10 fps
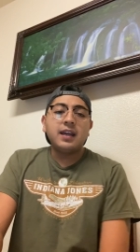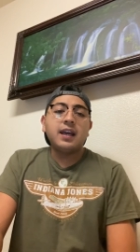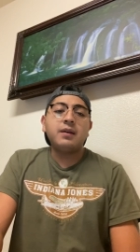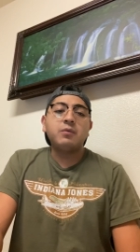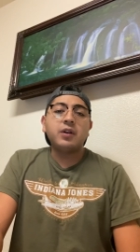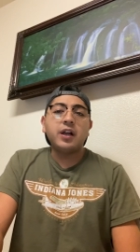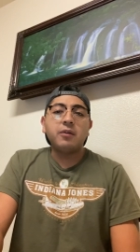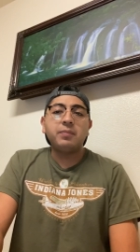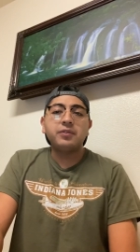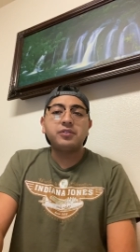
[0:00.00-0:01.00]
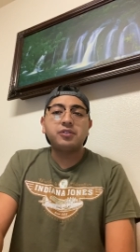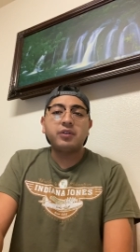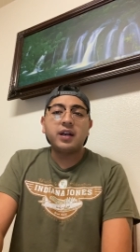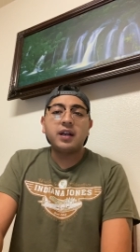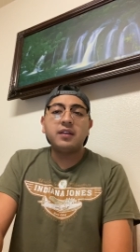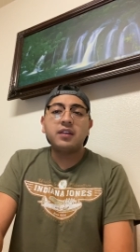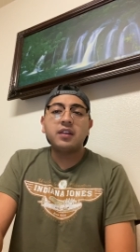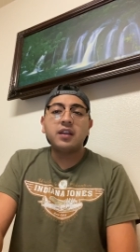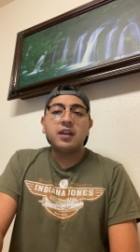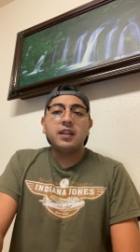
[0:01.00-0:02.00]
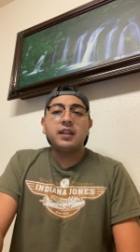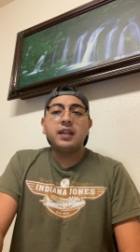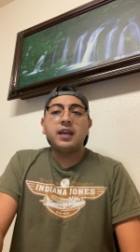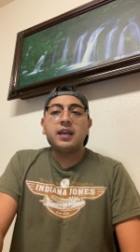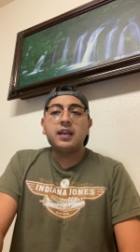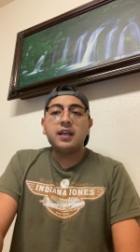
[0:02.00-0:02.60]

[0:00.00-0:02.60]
and will help you strengthen the